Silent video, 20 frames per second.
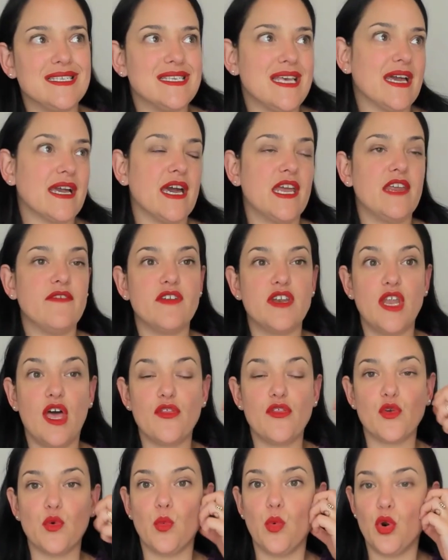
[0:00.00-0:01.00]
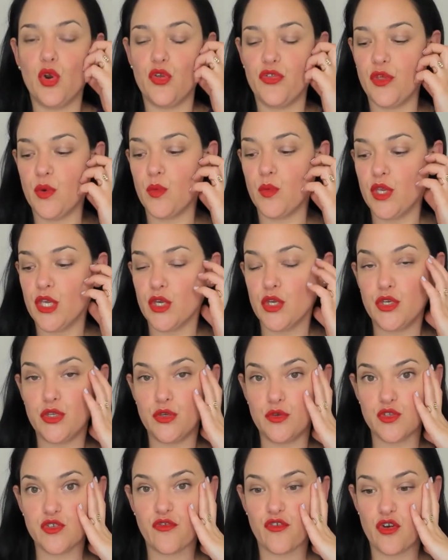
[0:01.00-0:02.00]
that kind of another word that we could
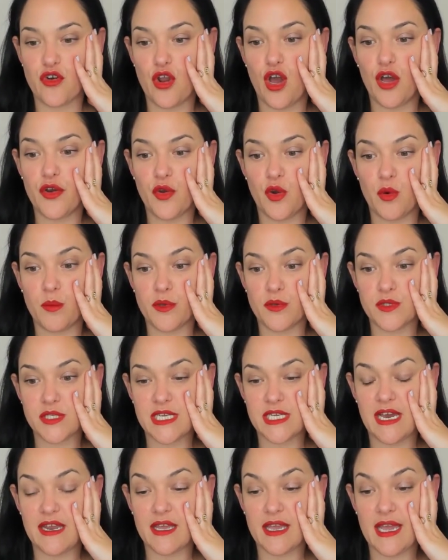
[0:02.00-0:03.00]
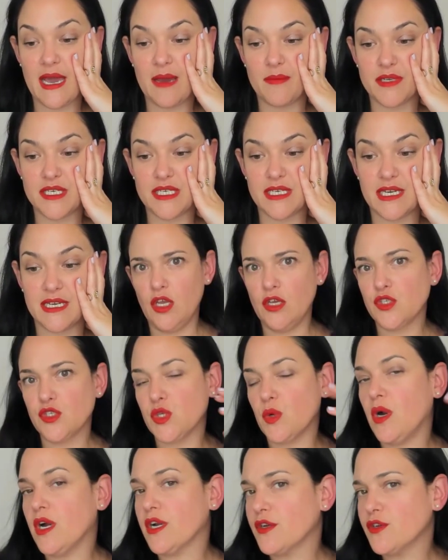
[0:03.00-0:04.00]
use for non-homeostatic appetite?
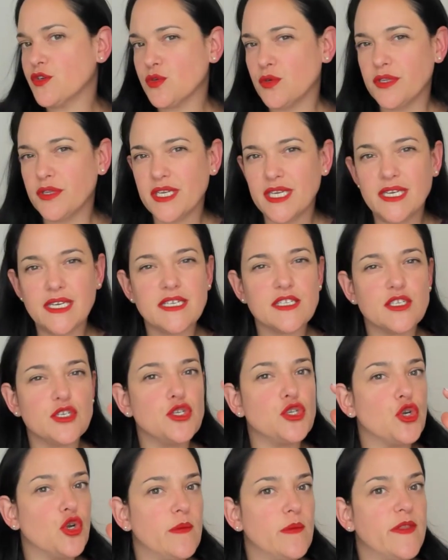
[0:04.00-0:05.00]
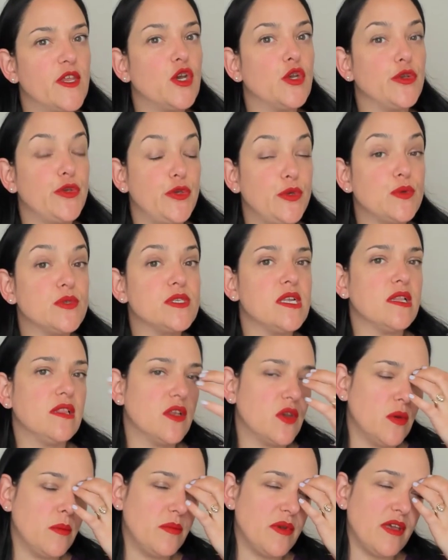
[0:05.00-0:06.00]
So uncontrolled eating is a term that I'll use a
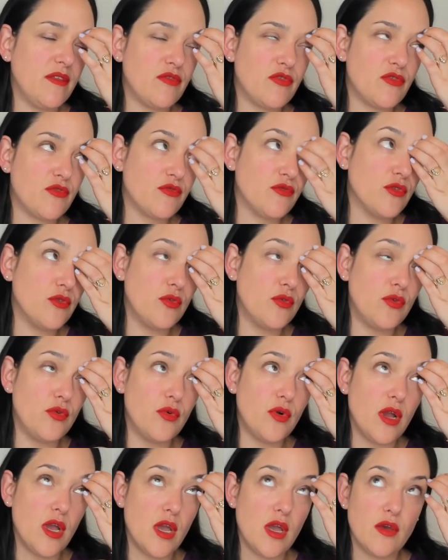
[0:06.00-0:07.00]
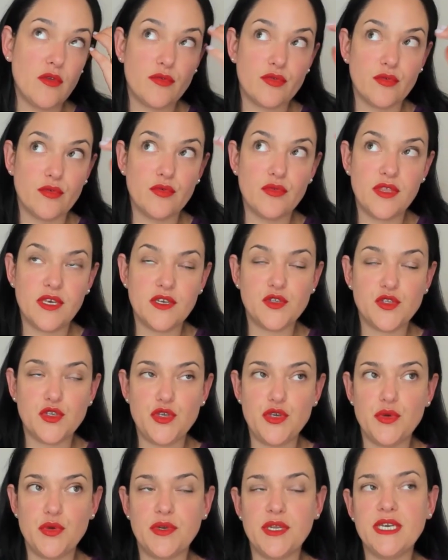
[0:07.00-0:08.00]
little bit through this
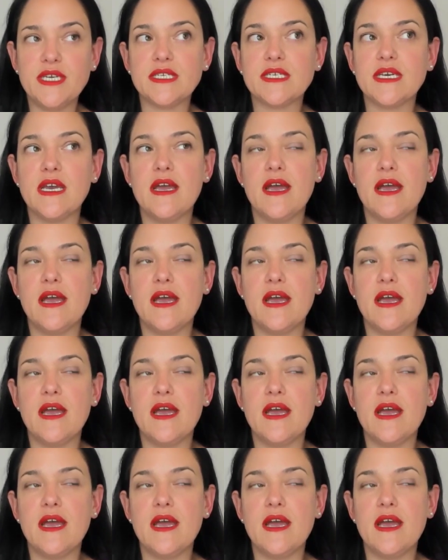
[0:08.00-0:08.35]
unit.